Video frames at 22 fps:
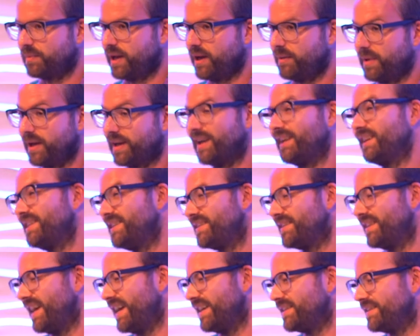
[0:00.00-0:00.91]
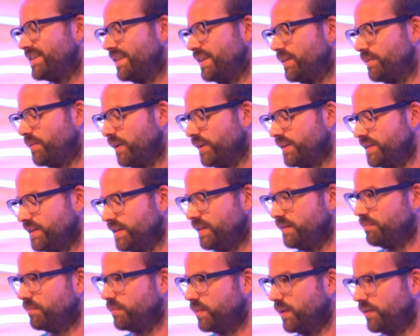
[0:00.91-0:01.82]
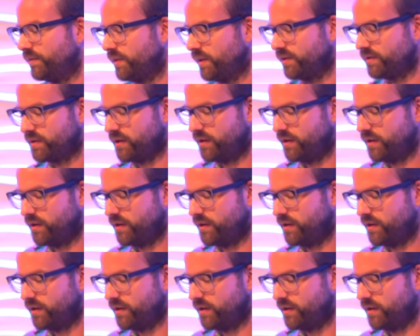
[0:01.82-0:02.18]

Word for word: playback, at least in SD quality with those,